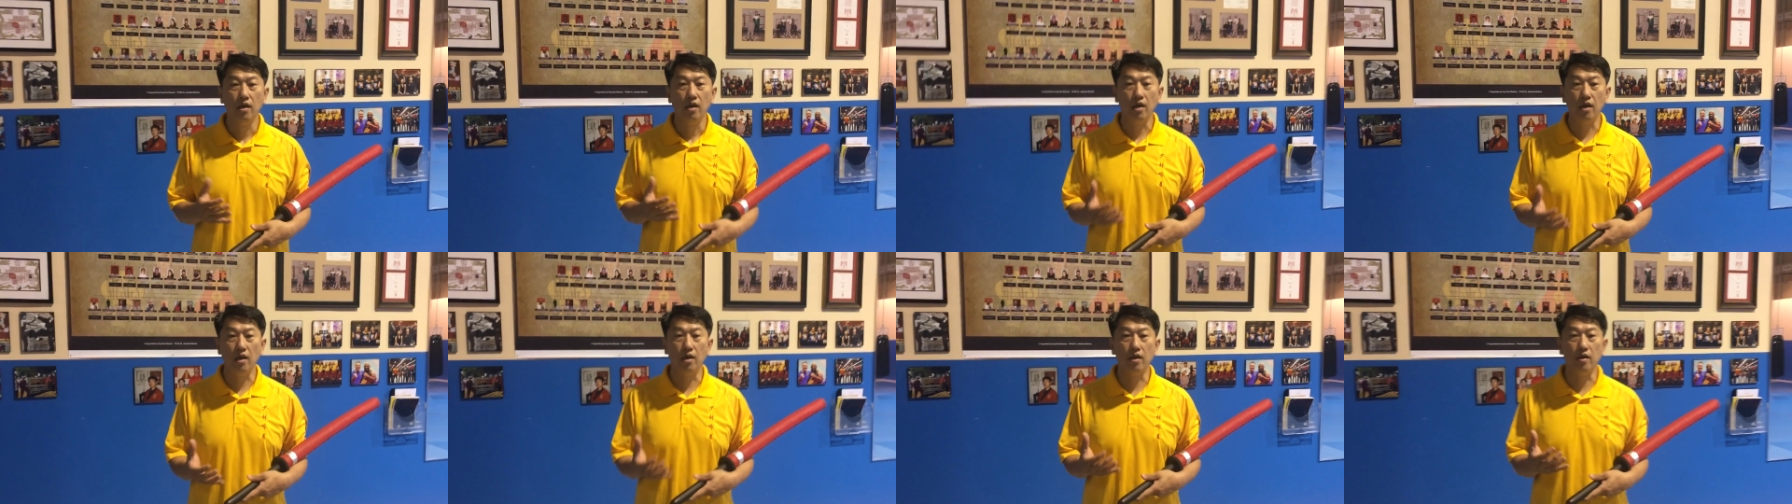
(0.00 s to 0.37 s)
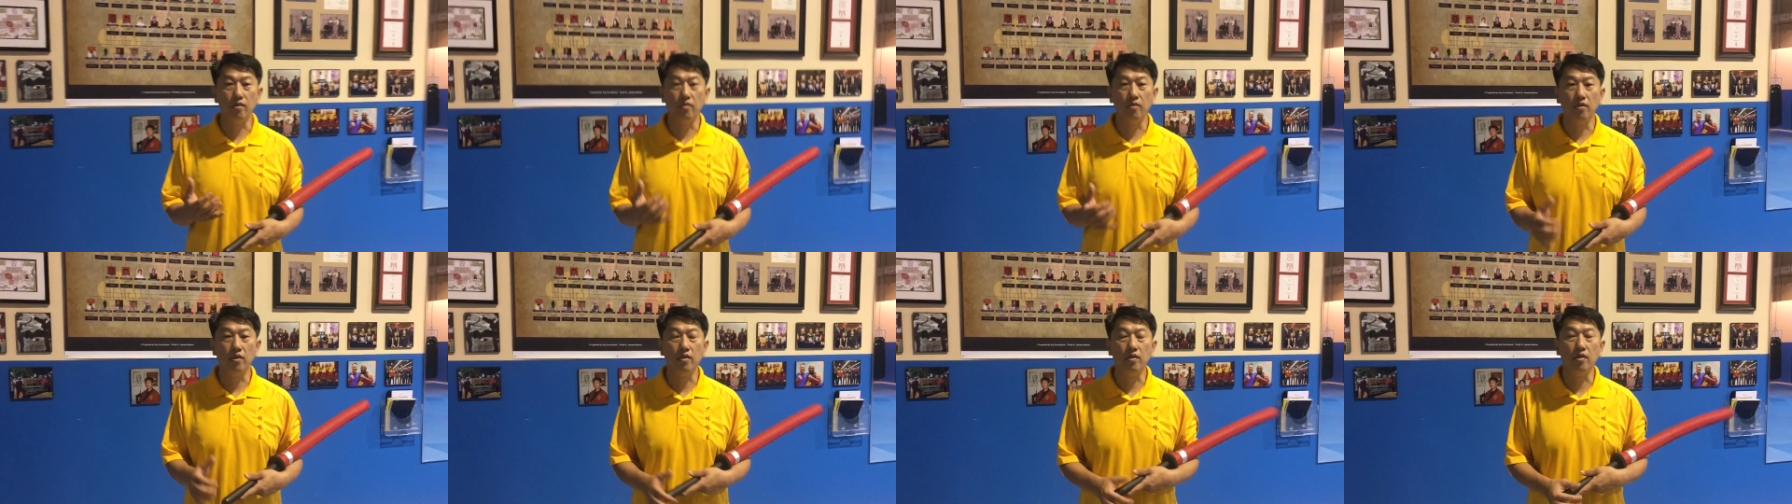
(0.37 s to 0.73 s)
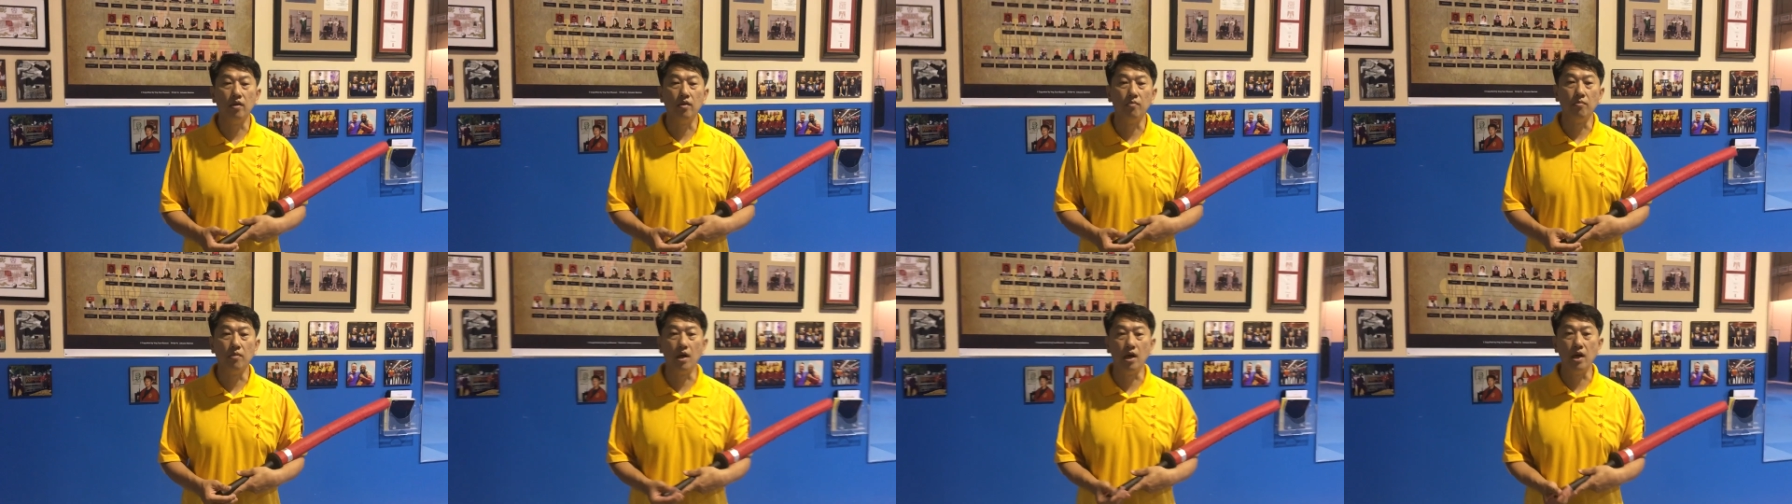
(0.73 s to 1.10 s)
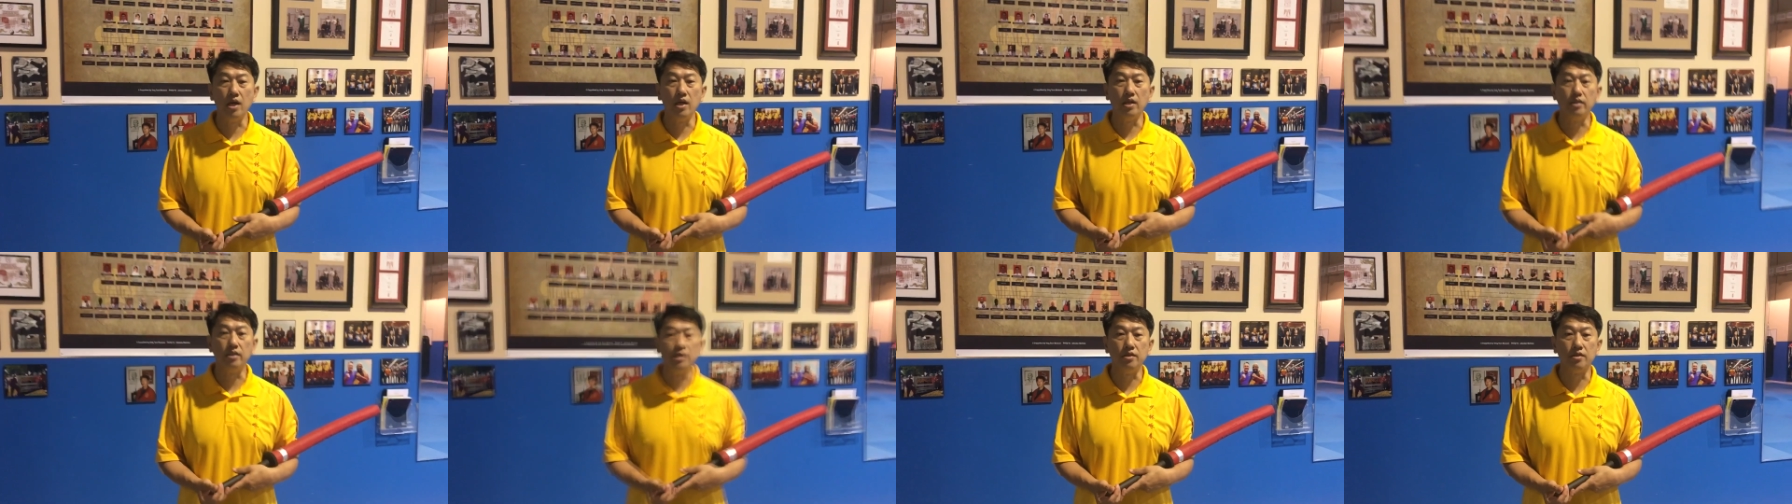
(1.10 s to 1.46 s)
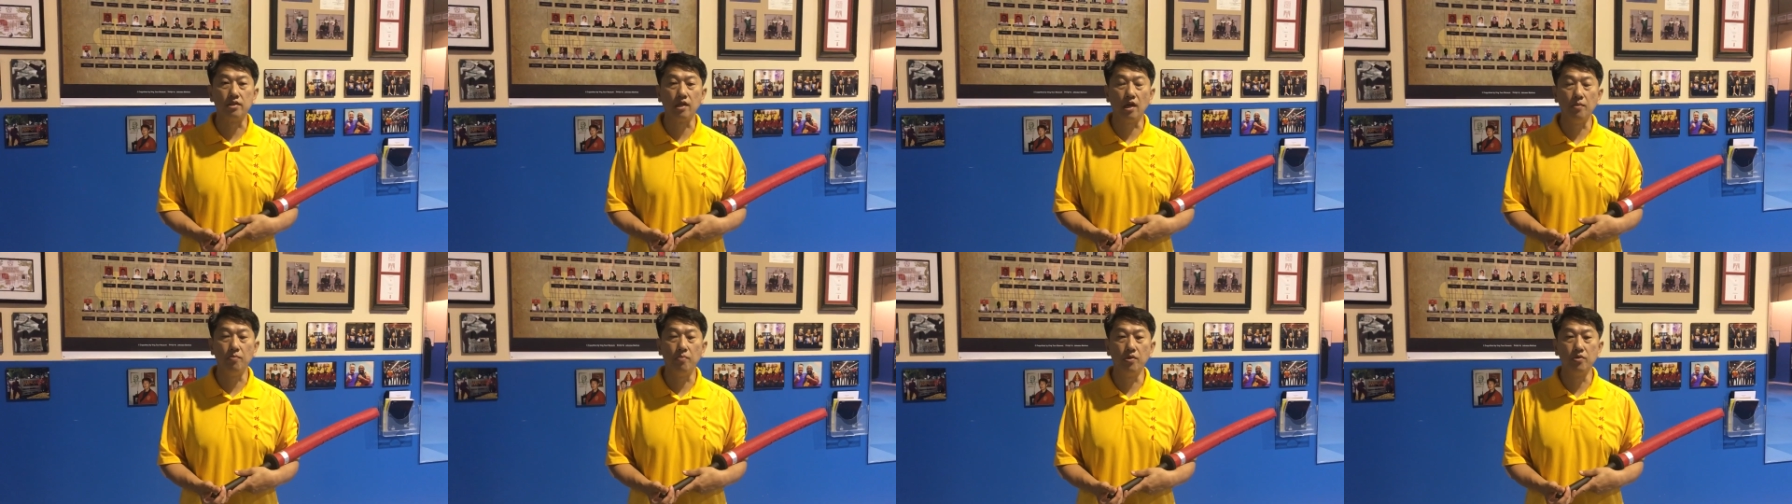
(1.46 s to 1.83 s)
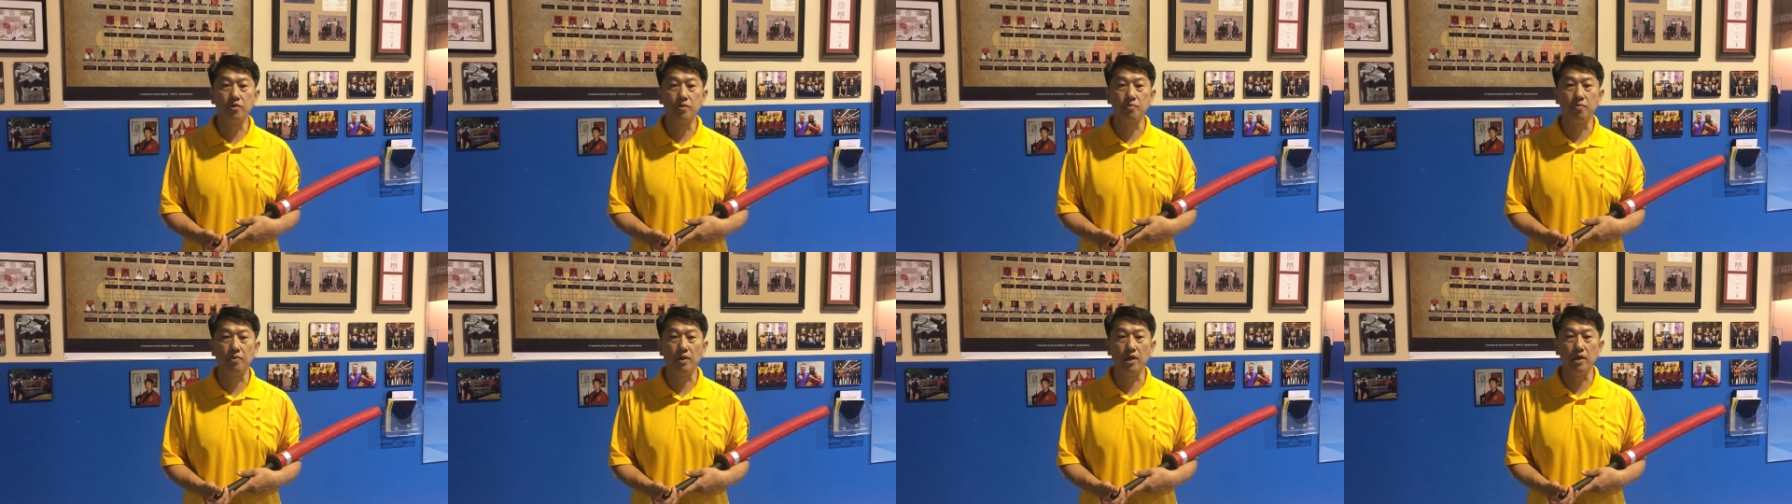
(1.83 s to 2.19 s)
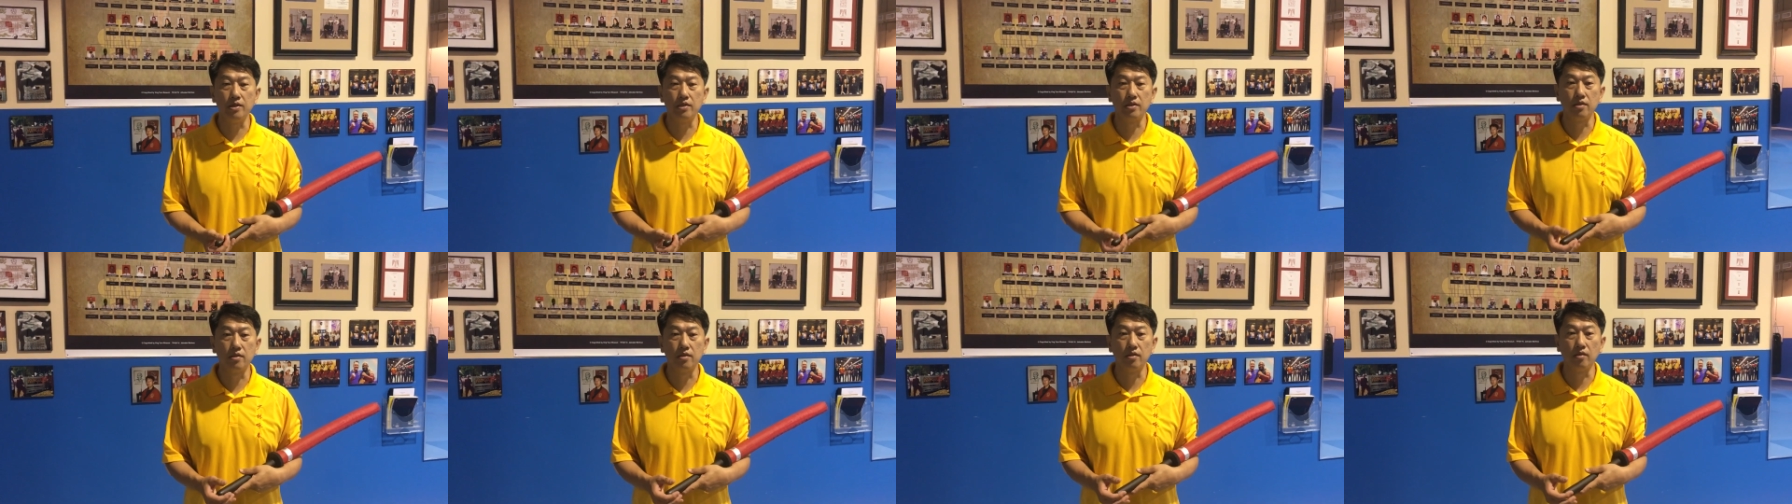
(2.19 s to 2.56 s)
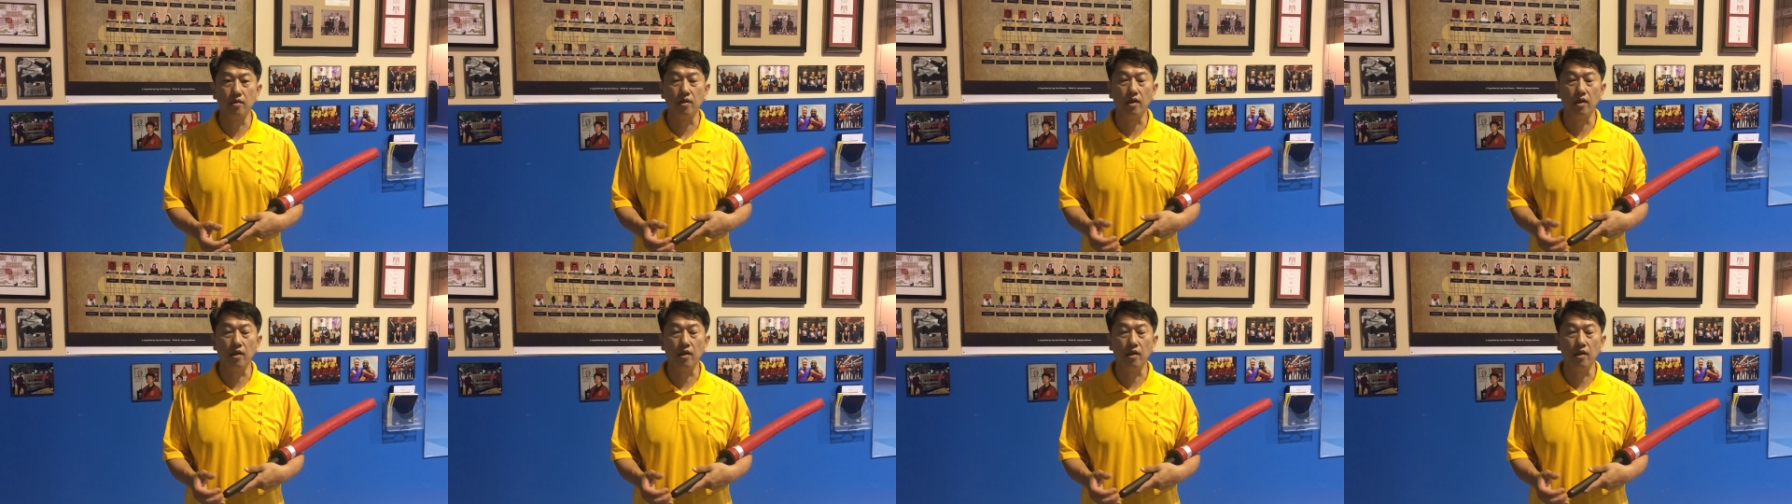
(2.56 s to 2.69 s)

at my disciple's place,